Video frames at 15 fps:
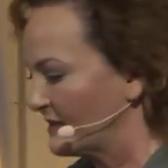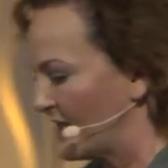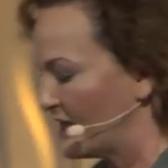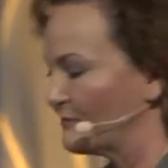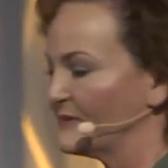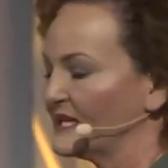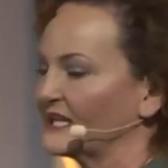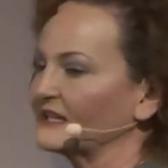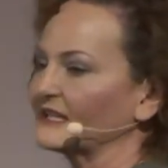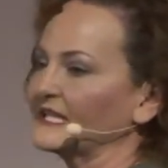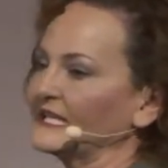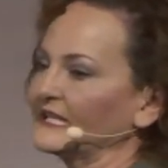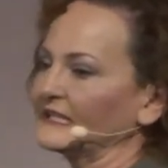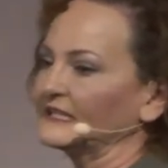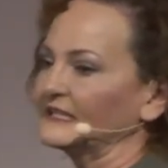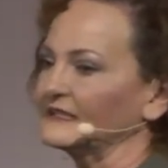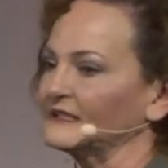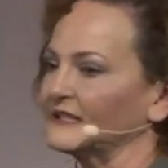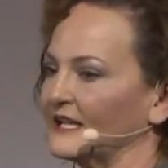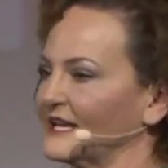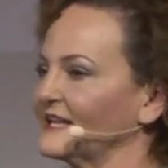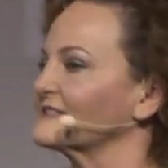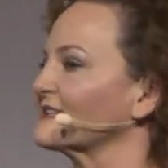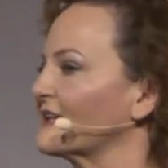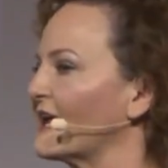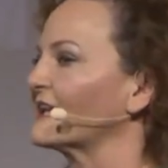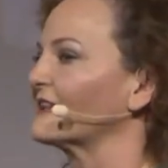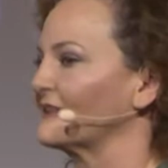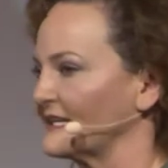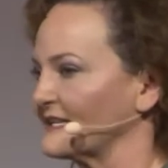admittedly, he's
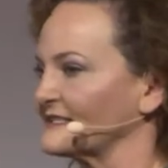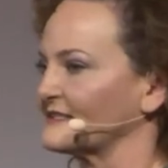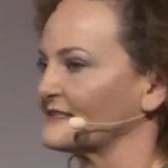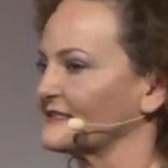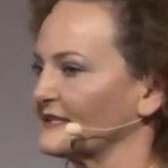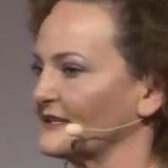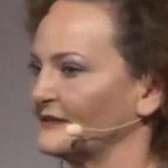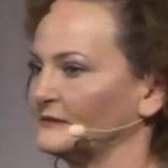like this.